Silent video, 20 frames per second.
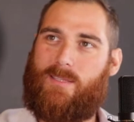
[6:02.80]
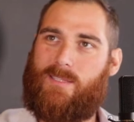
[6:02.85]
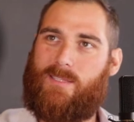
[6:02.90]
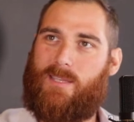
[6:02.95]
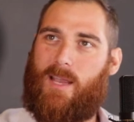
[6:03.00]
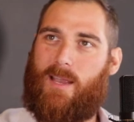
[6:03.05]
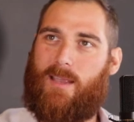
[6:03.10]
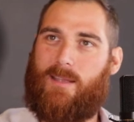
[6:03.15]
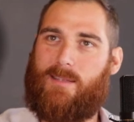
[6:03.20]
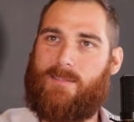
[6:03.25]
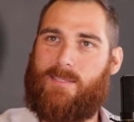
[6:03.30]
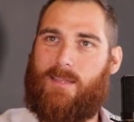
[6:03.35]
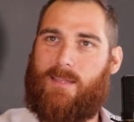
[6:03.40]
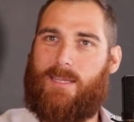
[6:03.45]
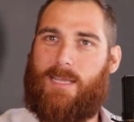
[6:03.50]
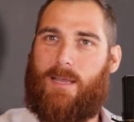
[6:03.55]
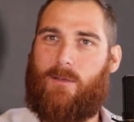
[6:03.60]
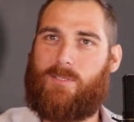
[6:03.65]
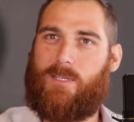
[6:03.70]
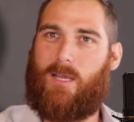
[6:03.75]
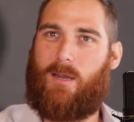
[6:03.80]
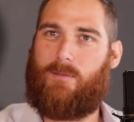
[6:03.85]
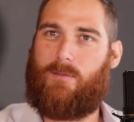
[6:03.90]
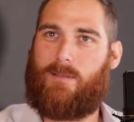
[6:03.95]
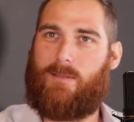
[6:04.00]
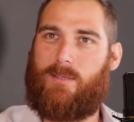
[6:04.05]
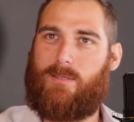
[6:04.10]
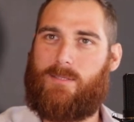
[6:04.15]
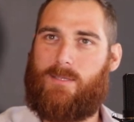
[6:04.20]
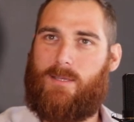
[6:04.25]
seconds. I think I was kind of
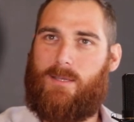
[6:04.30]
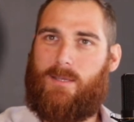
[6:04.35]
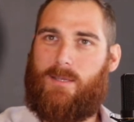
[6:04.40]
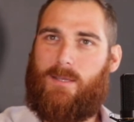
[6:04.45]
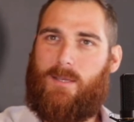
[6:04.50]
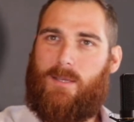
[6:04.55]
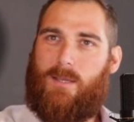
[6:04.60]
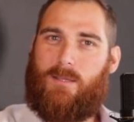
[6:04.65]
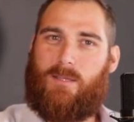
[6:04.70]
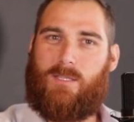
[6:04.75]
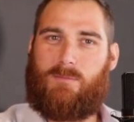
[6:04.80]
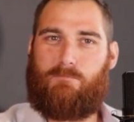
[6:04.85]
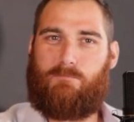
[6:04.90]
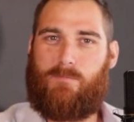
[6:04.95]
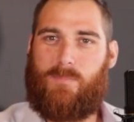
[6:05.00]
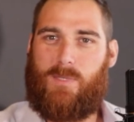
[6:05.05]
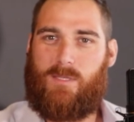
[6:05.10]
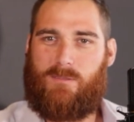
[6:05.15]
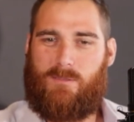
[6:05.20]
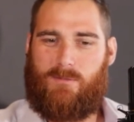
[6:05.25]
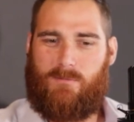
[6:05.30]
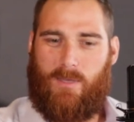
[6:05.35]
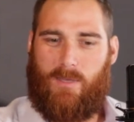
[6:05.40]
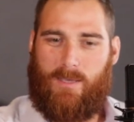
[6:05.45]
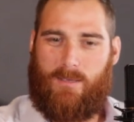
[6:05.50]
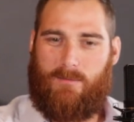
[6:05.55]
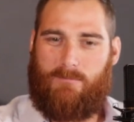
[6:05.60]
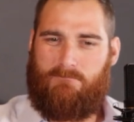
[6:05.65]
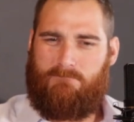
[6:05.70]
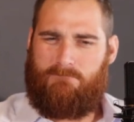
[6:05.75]
like this
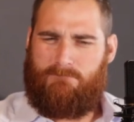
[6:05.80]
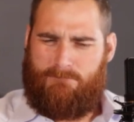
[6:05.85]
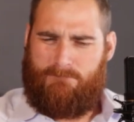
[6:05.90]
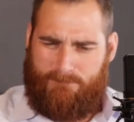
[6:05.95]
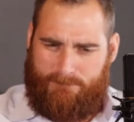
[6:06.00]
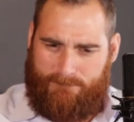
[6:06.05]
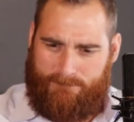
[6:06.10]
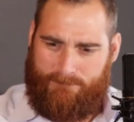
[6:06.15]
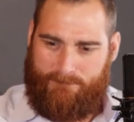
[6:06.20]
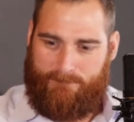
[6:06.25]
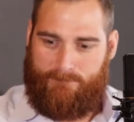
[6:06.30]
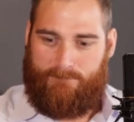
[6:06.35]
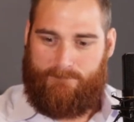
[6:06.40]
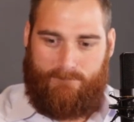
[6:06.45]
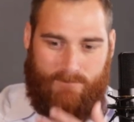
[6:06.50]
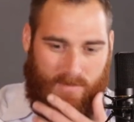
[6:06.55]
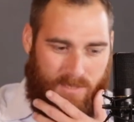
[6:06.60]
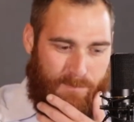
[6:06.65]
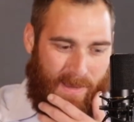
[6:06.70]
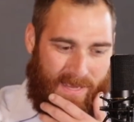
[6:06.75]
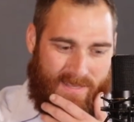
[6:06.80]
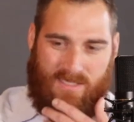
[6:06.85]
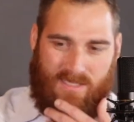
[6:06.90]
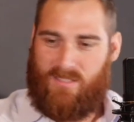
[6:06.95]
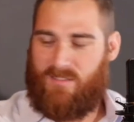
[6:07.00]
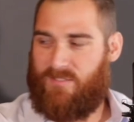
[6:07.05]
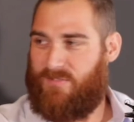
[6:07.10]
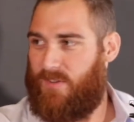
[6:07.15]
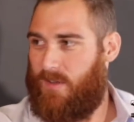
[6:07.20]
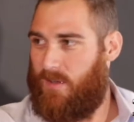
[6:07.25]
like, this
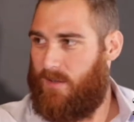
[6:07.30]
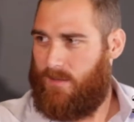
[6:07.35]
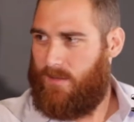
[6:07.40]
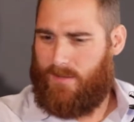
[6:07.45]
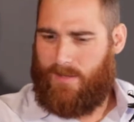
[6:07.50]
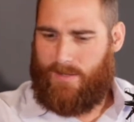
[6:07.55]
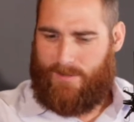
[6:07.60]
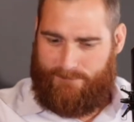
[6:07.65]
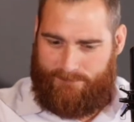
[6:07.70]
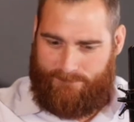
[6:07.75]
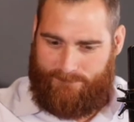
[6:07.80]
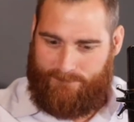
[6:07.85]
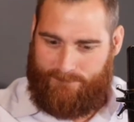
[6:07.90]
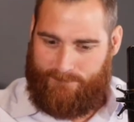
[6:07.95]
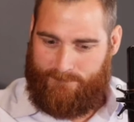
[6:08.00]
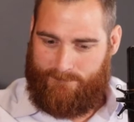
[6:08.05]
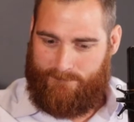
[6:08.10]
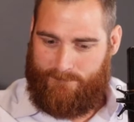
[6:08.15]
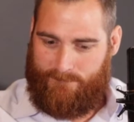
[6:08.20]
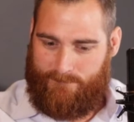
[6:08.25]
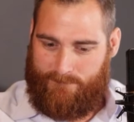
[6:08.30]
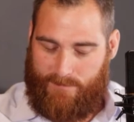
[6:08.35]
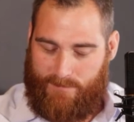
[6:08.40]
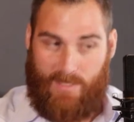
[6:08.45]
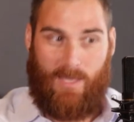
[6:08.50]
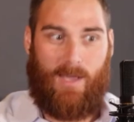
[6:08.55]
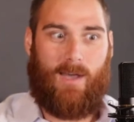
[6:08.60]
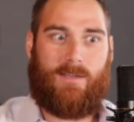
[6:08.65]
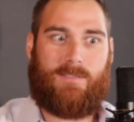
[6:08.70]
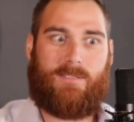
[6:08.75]
pensive, like,
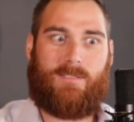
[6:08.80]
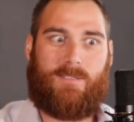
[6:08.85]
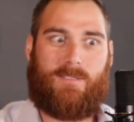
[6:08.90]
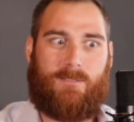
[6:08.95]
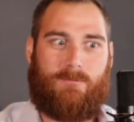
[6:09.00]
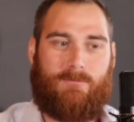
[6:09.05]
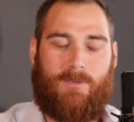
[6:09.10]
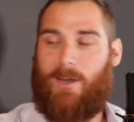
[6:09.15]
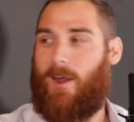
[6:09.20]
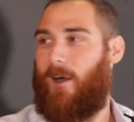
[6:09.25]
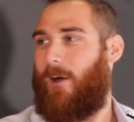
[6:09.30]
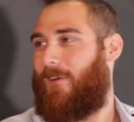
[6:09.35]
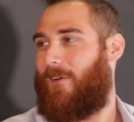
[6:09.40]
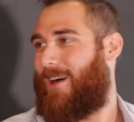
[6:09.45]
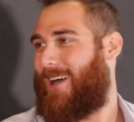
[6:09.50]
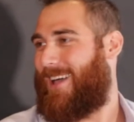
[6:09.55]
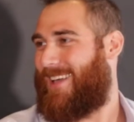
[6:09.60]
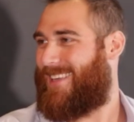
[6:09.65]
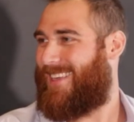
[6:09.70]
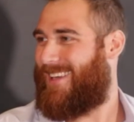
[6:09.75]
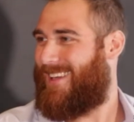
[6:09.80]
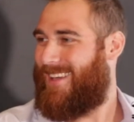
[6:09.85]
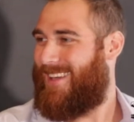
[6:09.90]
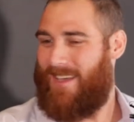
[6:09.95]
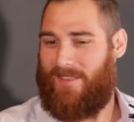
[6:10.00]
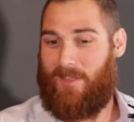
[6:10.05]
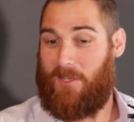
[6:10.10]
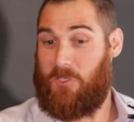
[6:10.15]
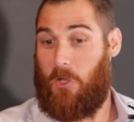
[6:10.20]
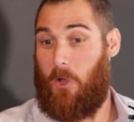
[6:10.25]
yes, you know,
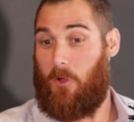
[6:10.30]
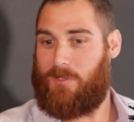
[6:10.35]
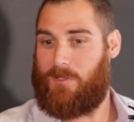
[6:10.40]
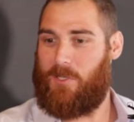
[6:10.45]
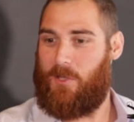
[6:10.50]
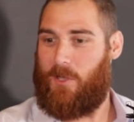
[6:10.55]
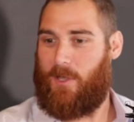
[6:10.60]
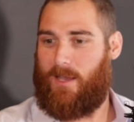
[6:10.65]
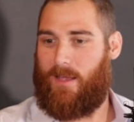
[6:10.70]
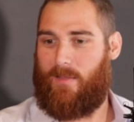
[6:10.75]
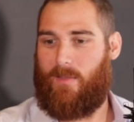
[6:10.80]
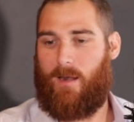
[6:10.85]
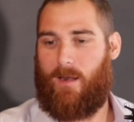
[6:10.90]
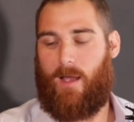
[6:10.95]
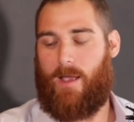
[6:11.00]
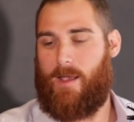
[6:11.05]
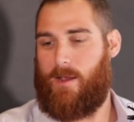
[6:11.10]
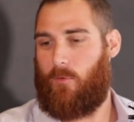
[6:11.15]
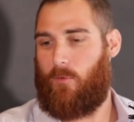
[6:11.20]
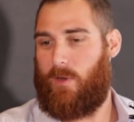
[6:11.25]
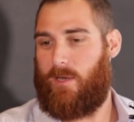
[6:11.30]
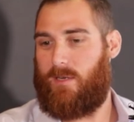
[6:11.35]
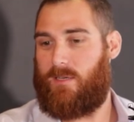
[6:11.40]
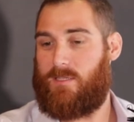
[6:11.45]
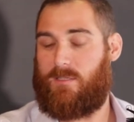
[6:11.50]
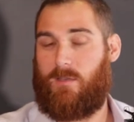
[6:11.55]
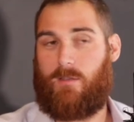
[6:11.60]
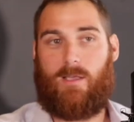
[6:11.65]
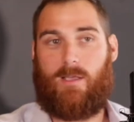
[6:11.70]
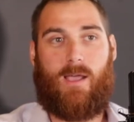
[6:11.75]
like, that's all it took. And then I agreed
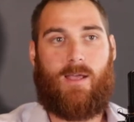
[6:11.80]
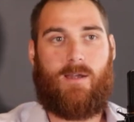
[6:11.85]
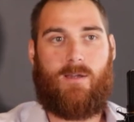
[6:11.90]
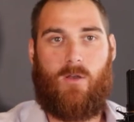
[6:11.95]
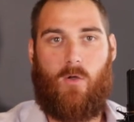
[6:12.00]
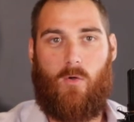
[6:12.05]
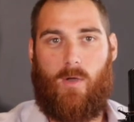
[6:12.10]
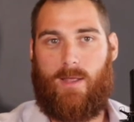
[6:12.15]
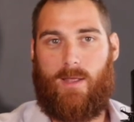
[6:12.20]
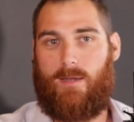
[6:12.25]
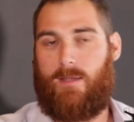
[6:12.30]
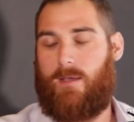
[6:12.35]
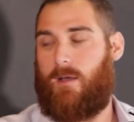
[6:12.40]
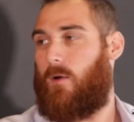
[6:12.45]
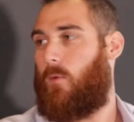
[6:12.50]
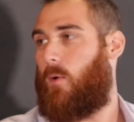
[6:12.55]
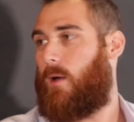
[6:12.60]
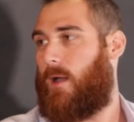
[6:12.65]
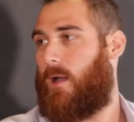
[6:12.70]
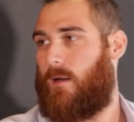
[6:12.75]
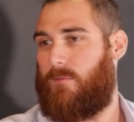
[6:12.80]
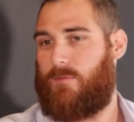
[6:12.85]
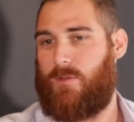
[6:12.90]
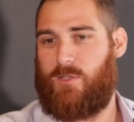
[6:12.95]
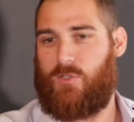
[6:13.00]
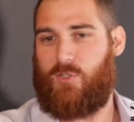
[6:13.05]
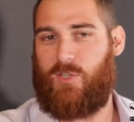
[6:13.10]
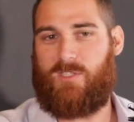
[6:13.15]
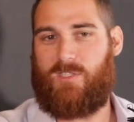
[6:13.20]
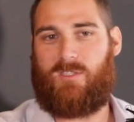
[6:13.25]
to something I had no idea what kind of
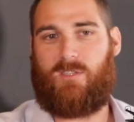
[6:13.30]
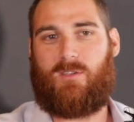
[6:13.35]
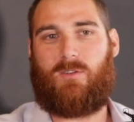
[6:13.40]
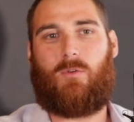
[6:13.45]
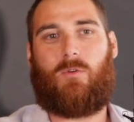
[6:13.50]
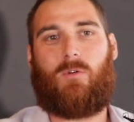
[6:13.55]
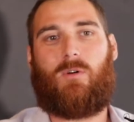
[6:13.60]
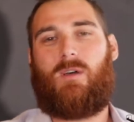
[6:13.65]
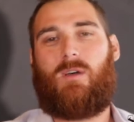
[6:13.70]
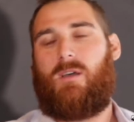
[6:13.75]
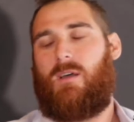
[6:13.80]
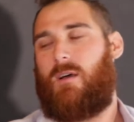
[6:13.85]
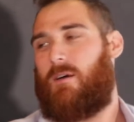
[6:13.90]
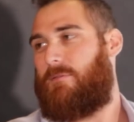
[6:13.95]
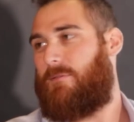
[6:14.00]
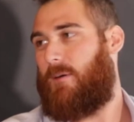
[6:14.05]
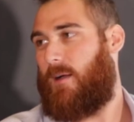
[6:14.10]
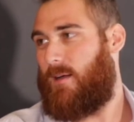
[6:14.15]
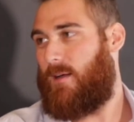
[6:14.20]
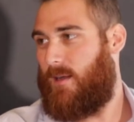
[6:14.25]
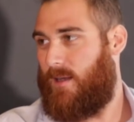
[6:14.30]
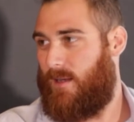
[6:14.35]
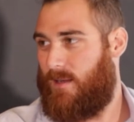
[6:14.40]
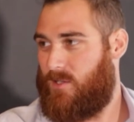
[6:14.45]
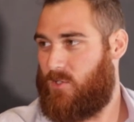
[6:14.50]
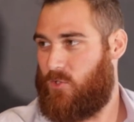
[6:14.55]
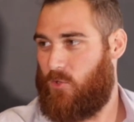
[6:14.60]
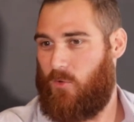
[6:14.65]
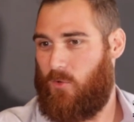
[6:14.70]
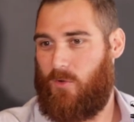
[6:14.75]
logistical,
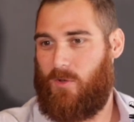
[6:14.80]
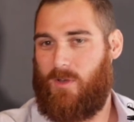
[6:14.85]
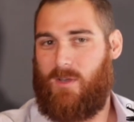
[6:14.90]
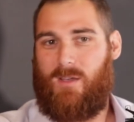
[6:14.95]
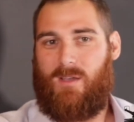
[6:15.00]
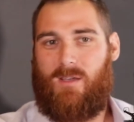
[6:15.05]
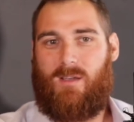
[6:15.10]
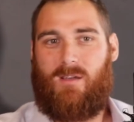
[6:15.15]
financial,